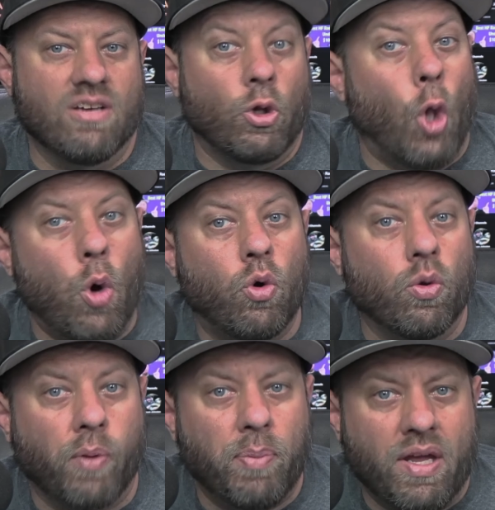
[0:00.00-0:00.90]
a
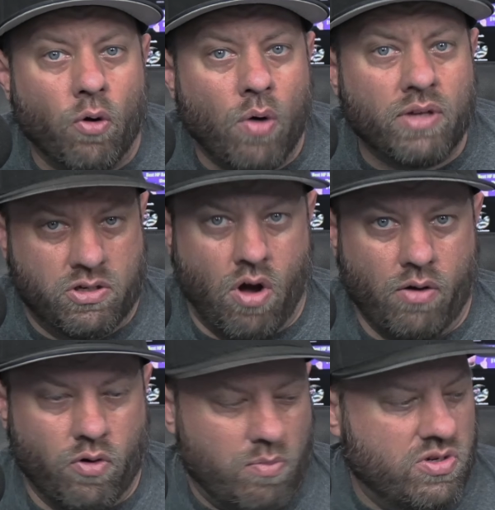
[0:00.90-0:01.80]
local repeater only
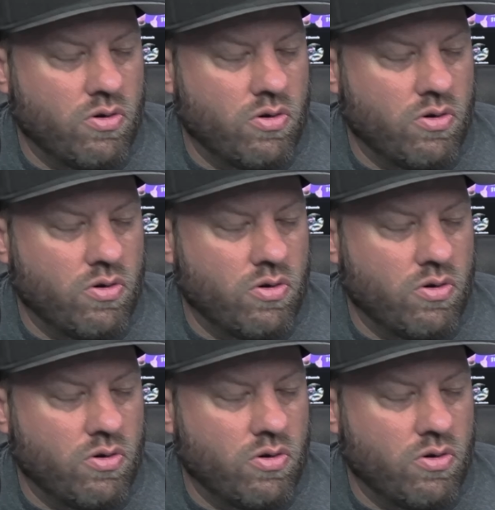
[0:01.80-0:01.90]
talk group.